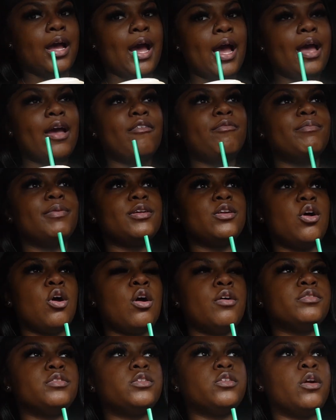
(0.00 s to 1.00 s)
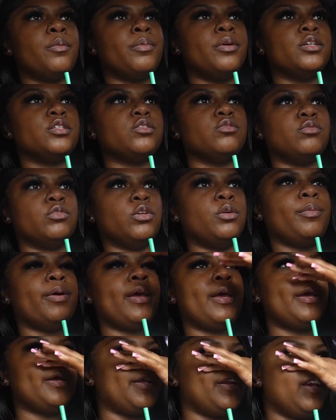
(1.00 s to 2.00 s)
I have been off Starbucks real
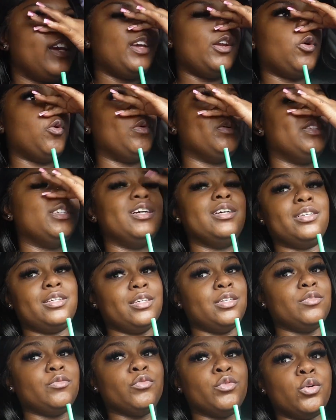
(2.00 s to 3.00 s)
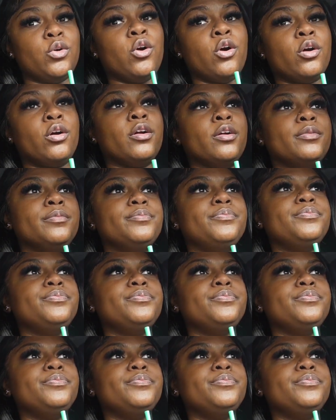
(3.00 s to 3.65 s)
bad and on Dunkin' real hard.